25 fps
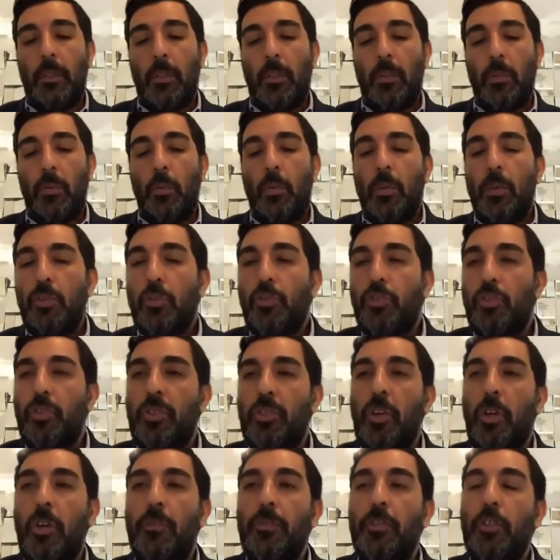will
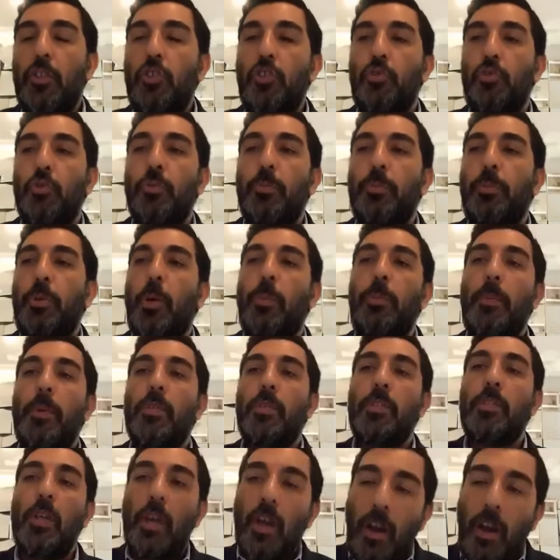serve the true
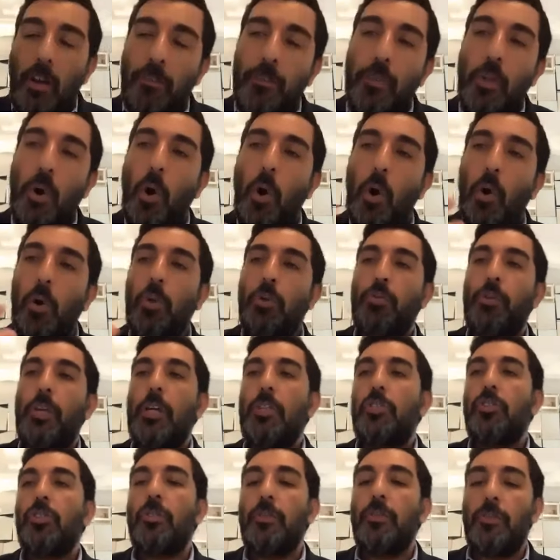purpose of the whole
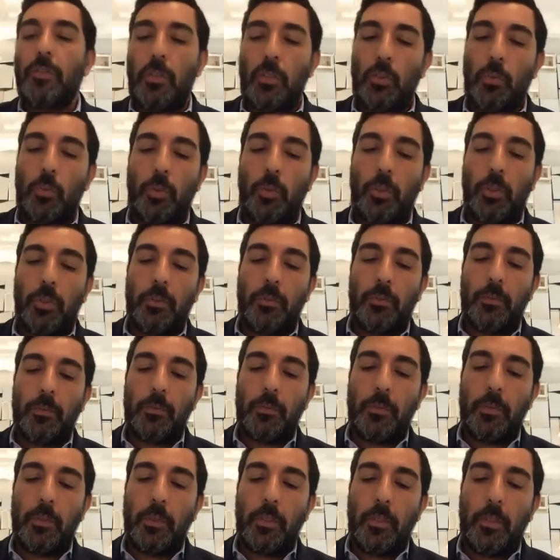creation of this world.
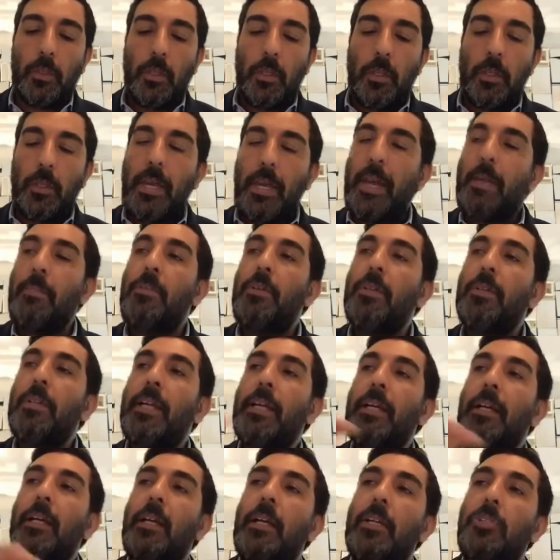
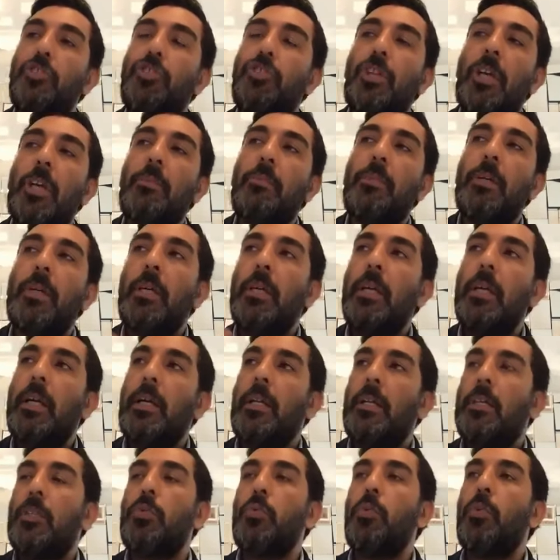Emulating Hashem
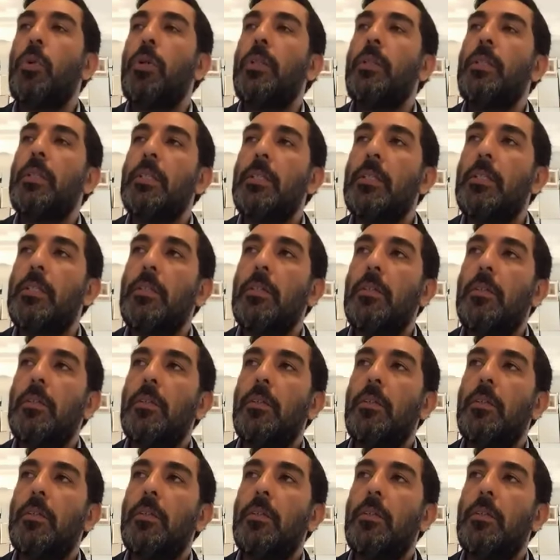and His oneness.